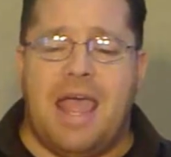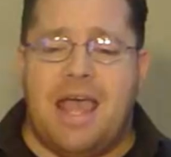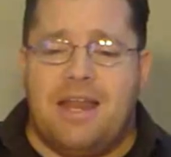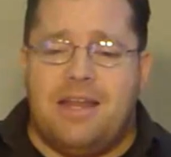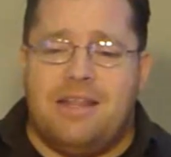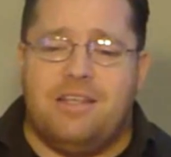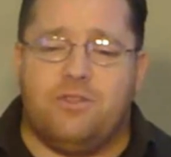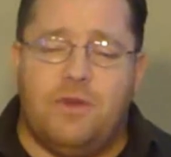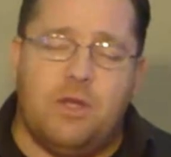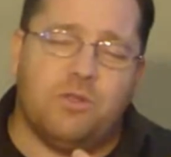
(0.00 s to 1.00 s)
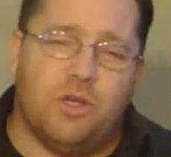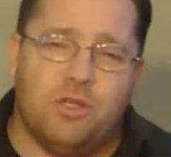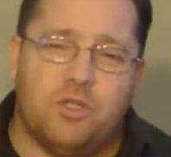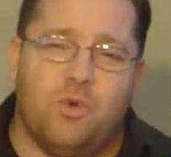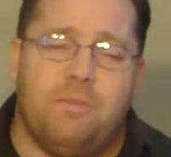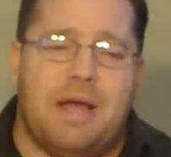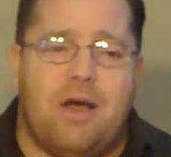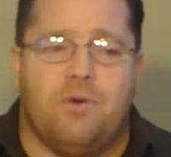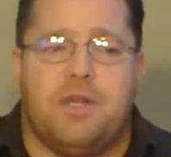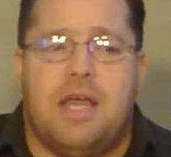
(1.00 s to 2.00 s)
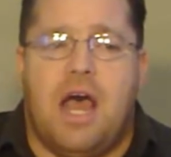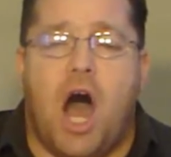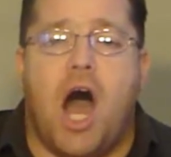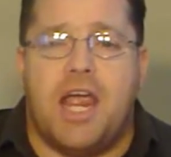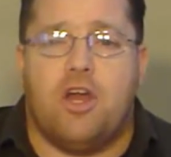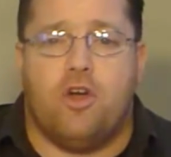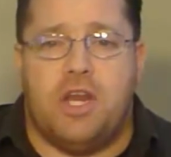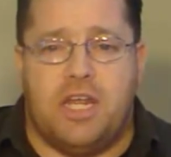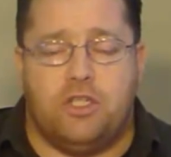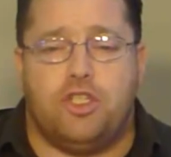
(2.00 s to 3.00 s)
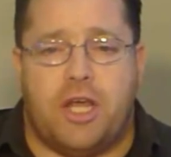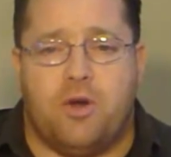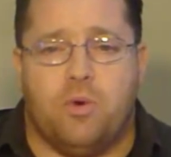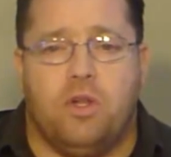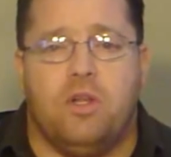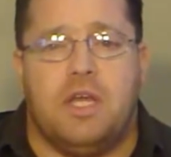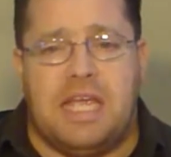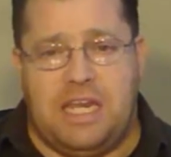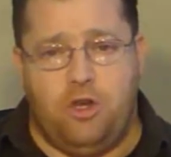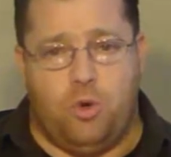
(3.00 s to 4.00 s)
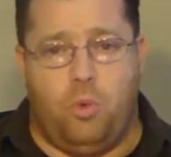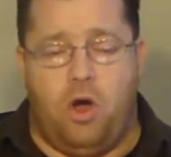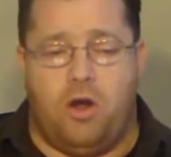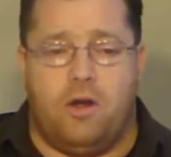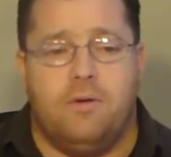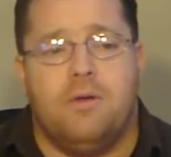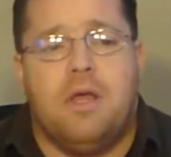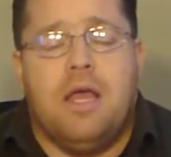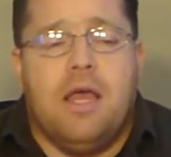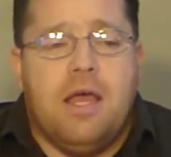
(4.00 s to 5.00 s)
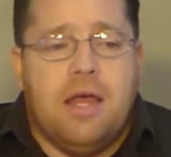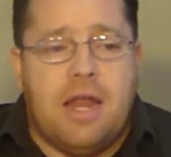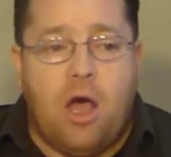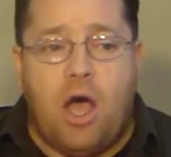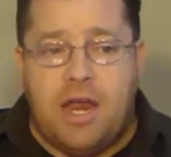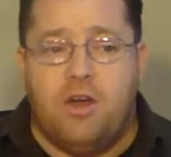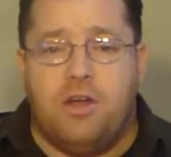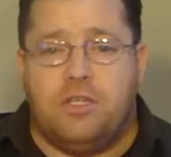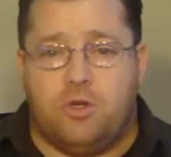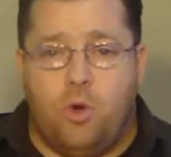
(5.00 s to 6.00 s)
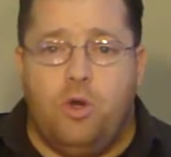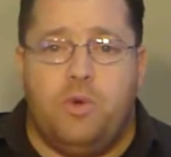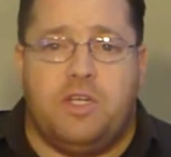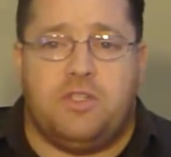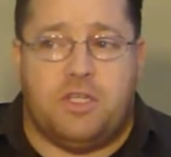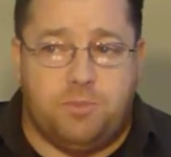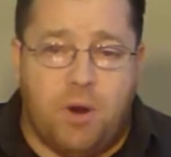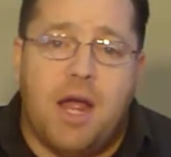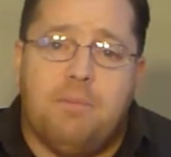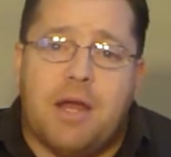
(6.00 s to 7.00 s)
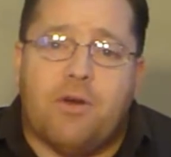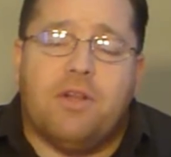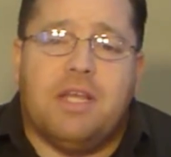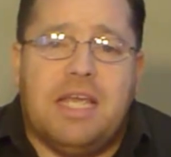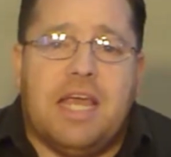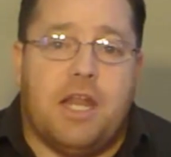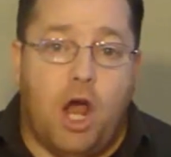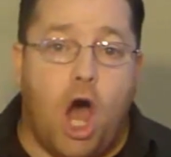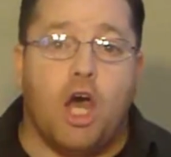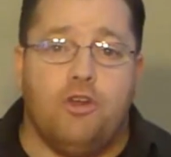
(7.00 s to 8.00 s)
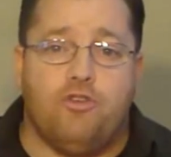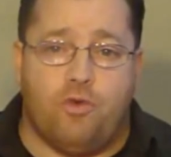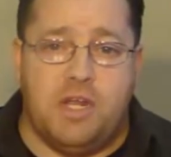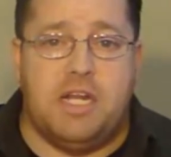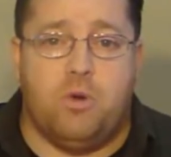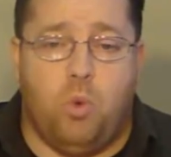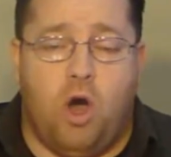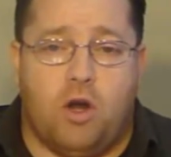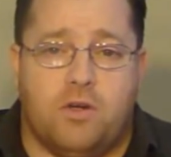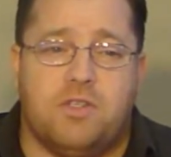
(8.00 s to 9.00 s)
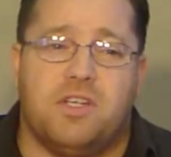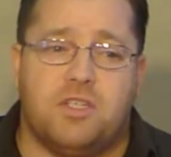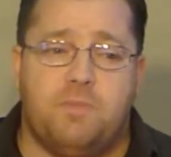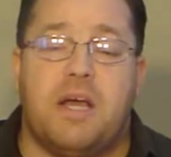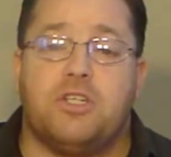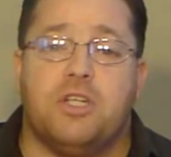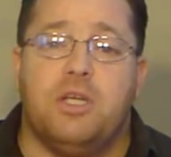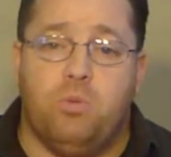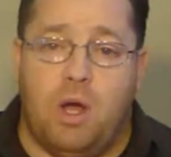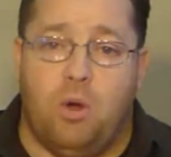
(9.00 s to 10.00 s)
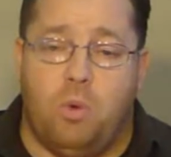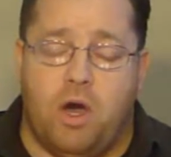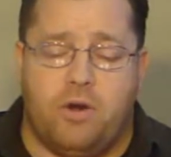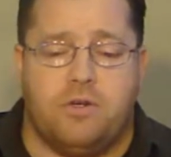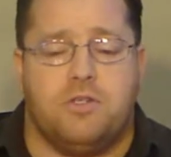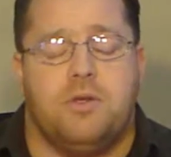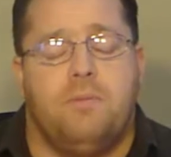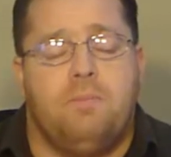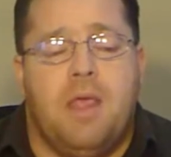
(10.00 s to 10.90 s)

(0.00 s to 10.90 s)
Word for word: And this video is also about iron in general in your water. Now iron is going to exist primarily in untreated waters, especially well waters.